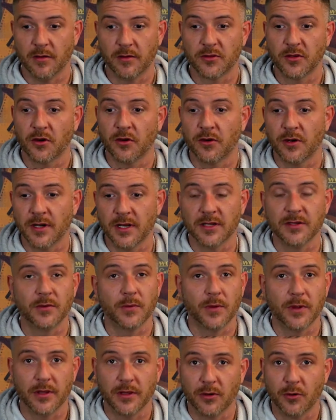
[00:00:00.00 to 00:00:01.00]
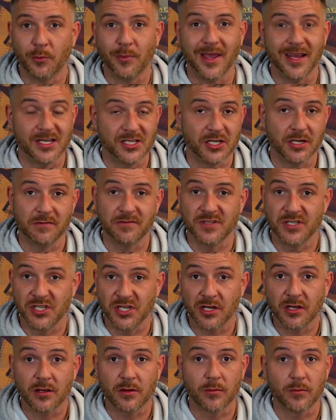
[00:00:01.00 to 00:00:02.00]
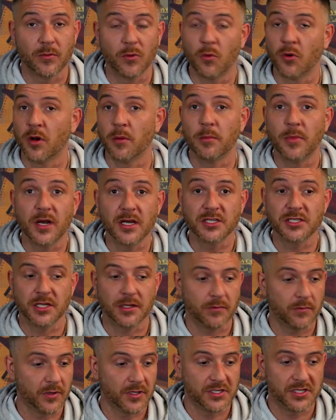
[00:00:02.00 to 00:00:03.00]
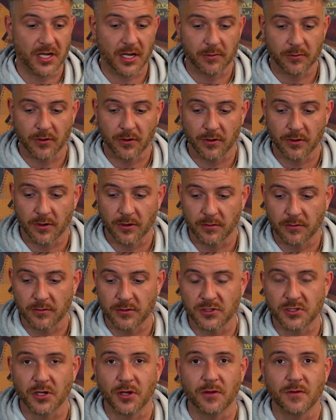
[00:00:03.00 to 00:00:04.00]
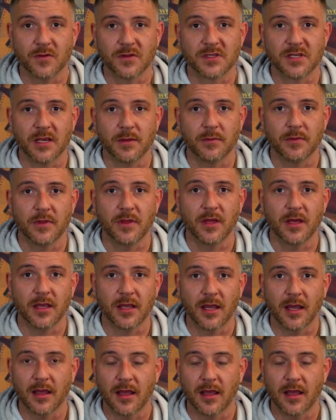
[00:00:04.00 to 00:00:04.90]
turn it into a little makeshift gym on a budget, which I'm going to show you the same thing.